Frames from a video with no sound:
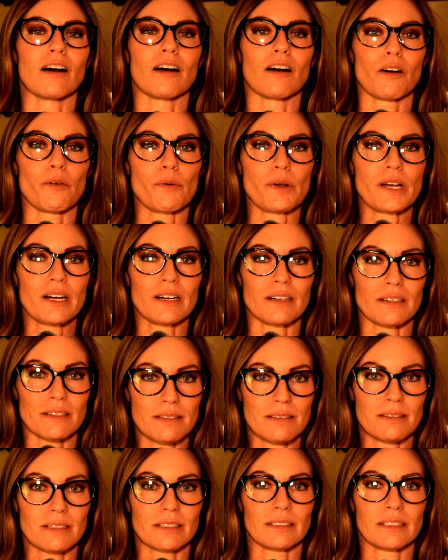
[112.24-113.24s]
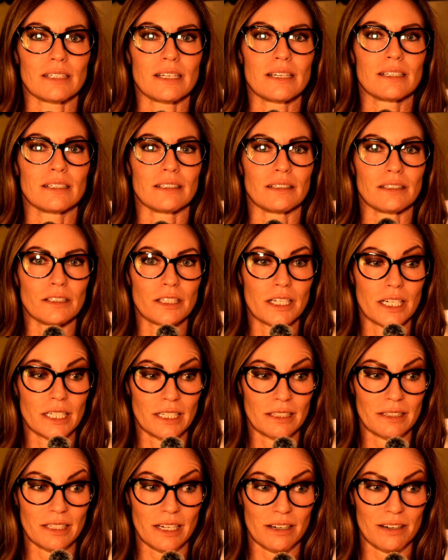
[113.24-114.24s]
are we constantly looking
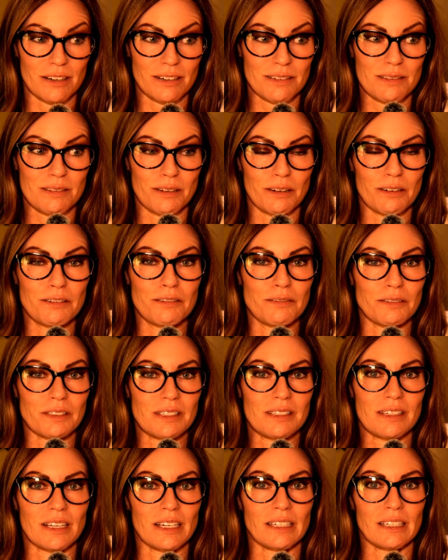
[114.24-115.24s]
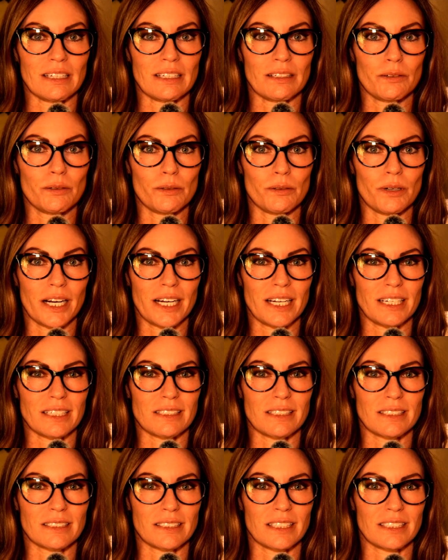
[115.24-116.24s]
at that hot stove and saying, ooh, I got to
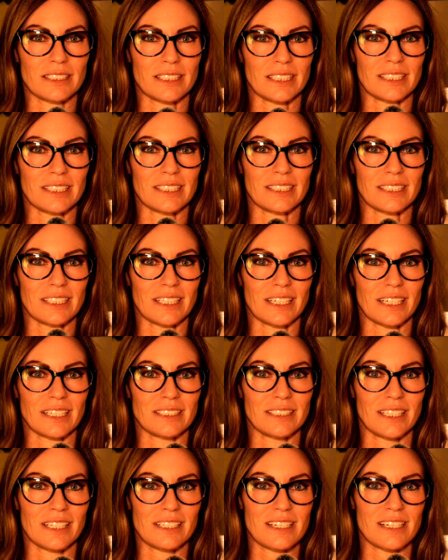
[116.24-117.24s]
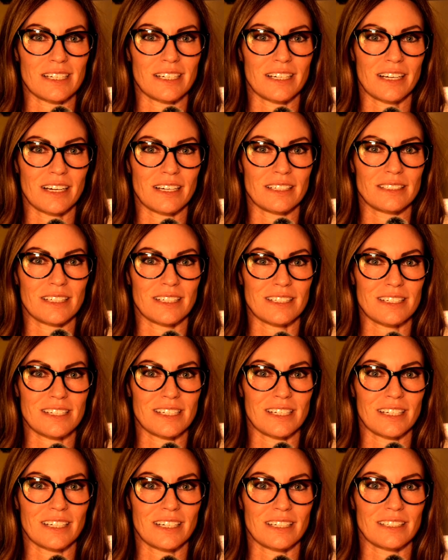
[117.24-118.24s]
just touch it. I got to touch it. I got to touch
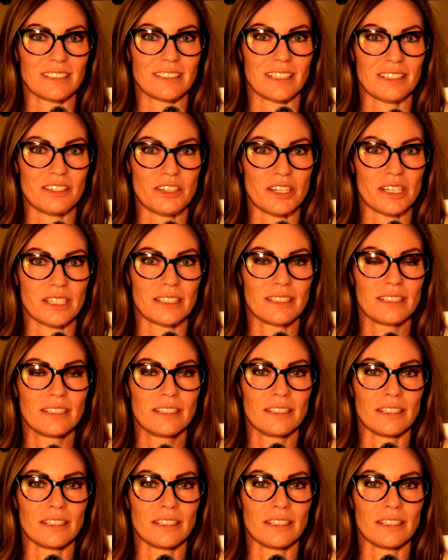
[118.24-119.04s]
it. I got to touch it.